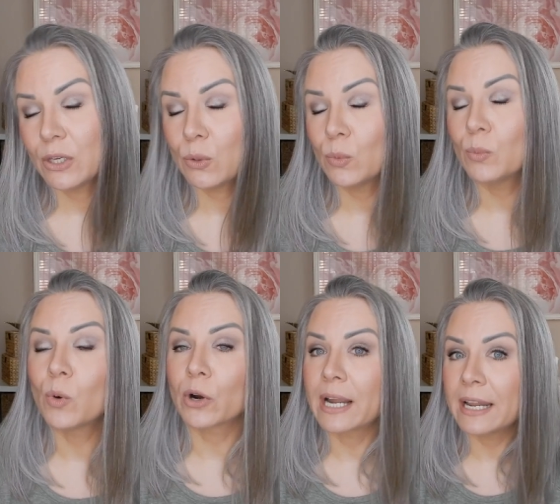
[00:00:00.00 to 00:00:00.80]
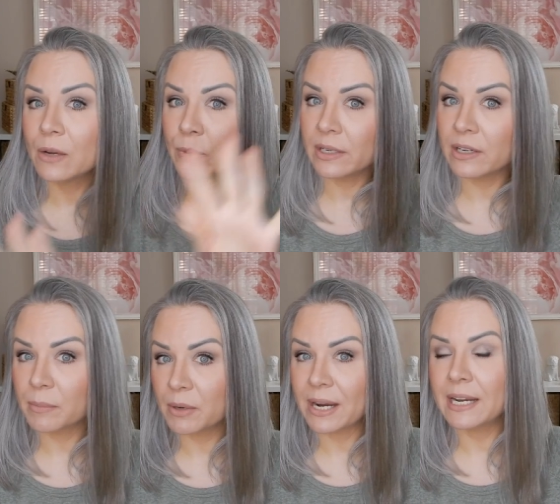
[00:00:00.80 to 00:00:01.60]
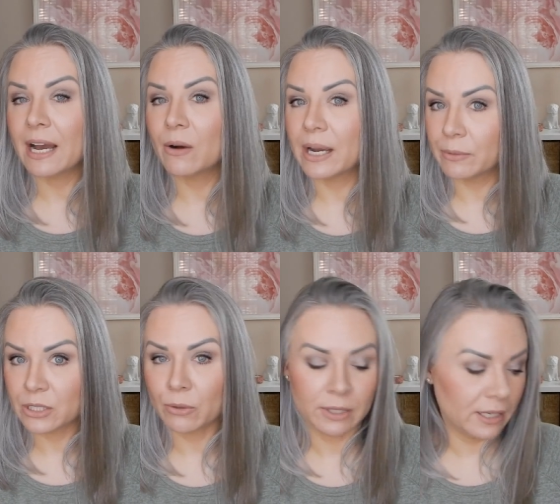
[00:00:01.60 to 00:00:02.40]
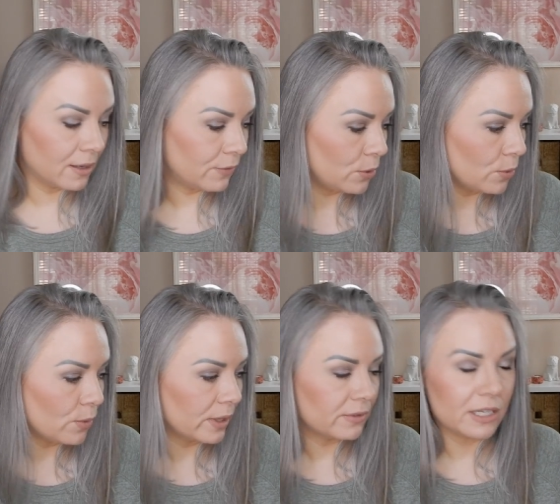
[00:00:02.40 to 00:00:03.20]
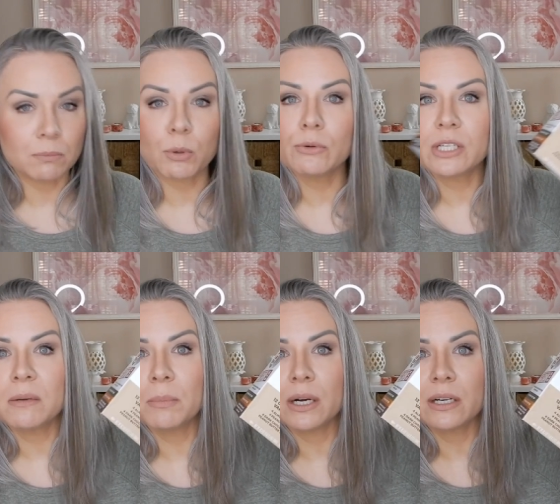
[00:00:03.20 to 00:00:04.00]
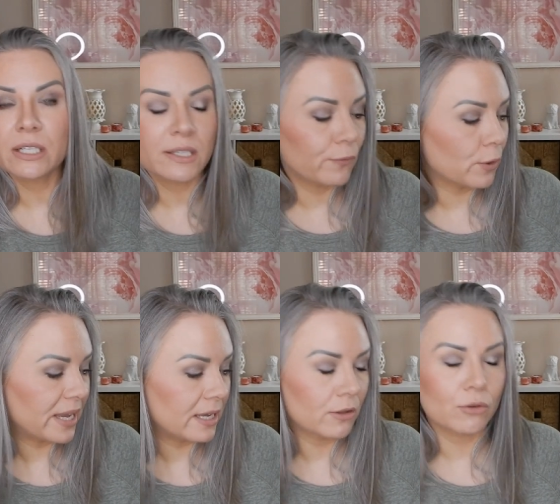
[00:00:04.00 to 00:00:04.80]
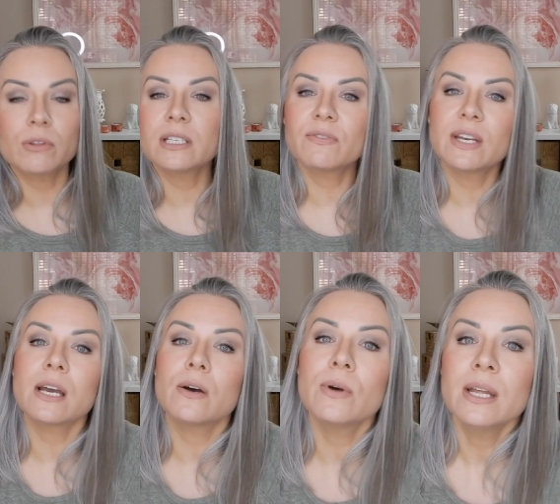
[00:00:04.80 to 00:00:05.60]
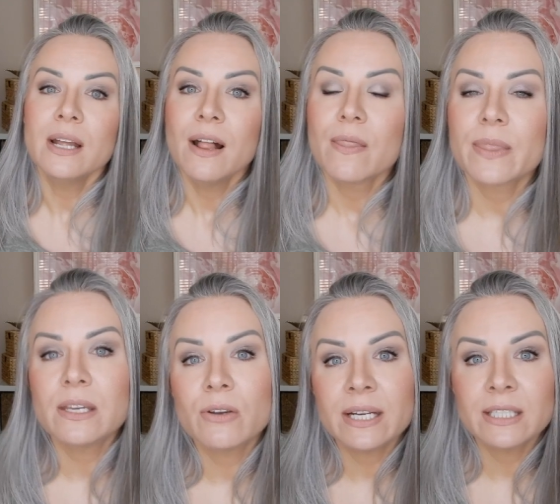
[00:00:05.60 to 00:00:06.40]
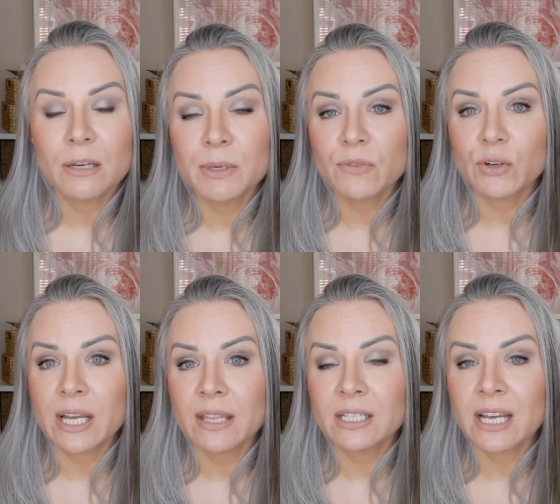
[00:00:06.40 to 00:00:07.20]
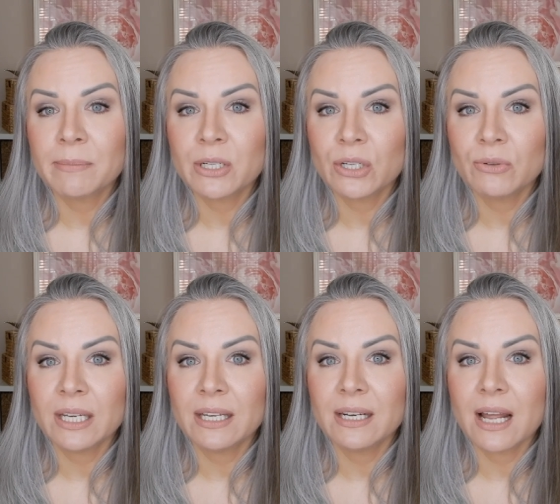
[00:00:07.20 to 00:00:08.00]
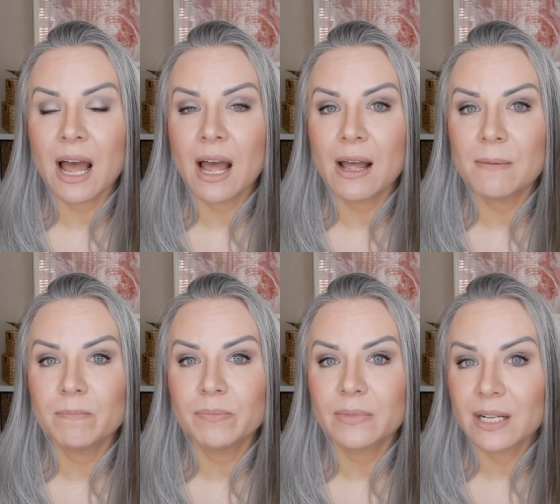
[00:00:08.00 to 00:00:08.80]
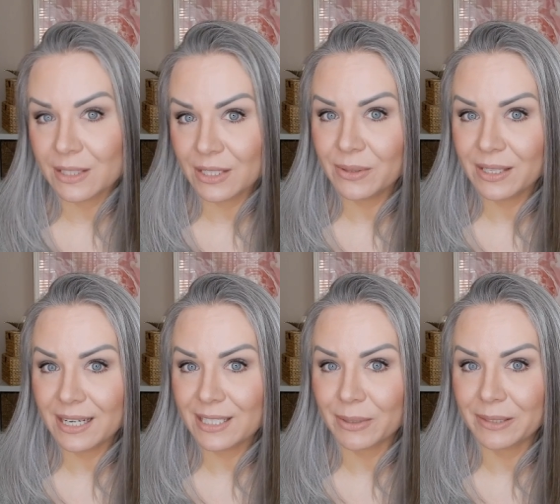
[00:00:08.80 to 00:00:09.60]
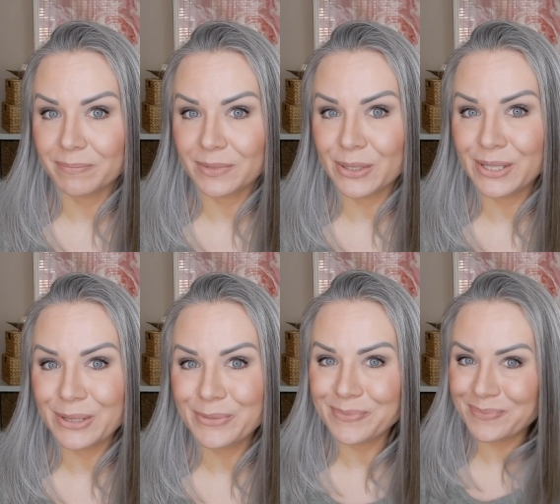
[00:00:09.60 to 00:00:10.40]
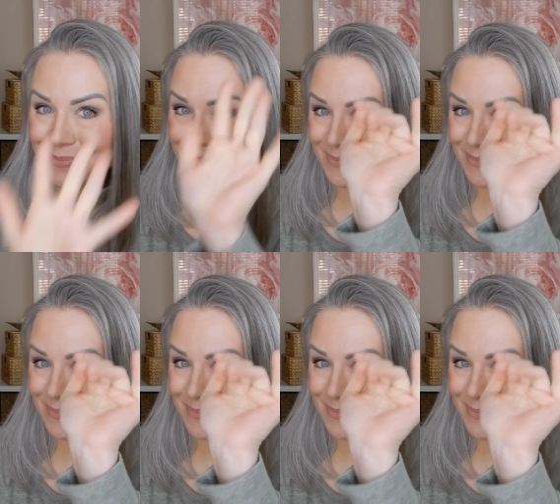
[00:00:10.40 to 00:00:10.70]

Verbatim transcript: if you were anywhere near me right now, I would totally give you one of these protein bars for making it through this video. Thank you guys so much for taking the time to tune in. Um, I'll see you in the next one. Toodaloo.